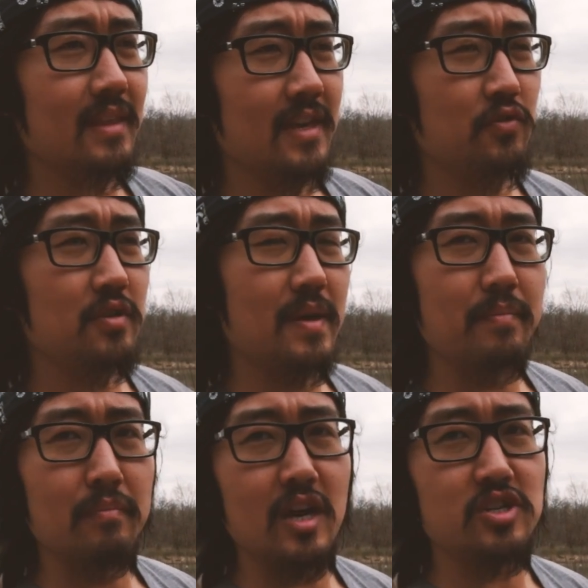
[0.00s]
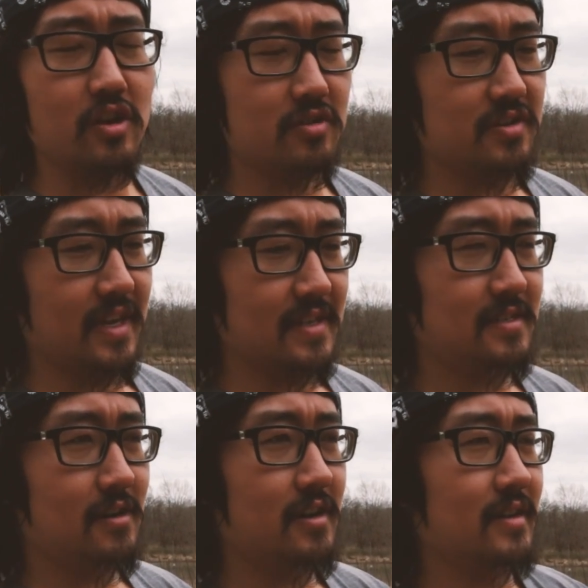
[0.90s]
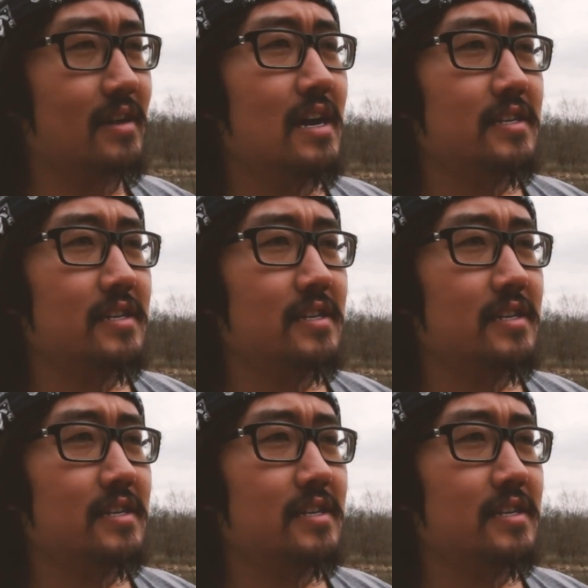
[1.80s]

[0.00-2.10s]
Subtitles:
it would have been much harder to get started.